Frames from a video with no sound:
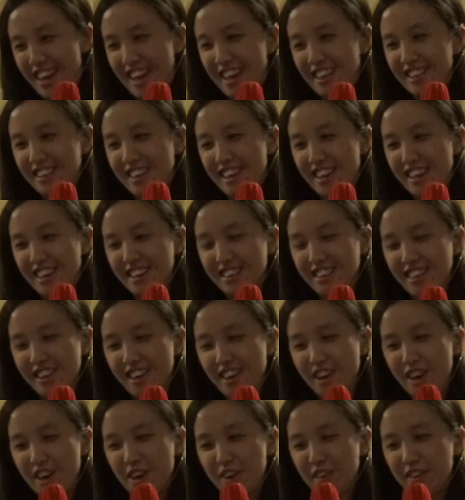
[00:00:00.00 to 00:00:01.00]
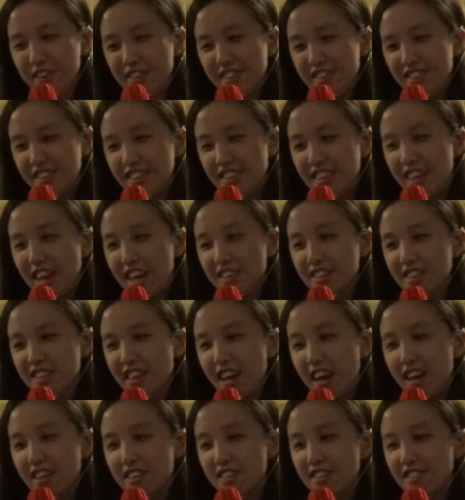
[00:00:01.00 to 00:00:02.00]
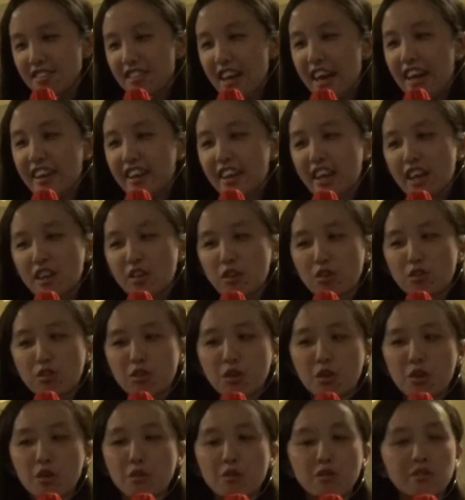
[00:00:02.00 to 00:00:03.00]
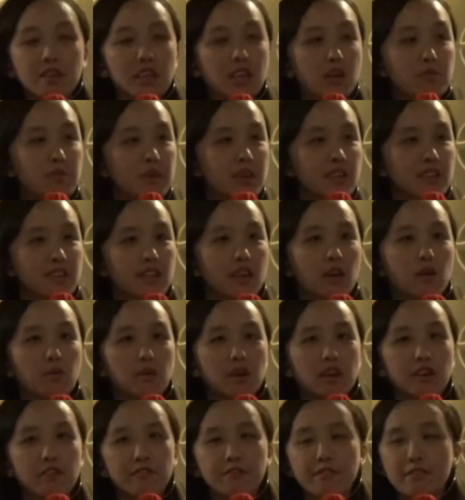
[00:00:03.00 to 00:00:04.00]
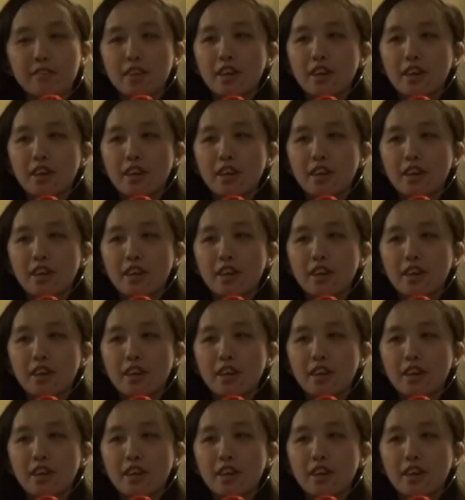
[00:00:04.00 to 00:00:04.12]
And then the other colors I can also name it with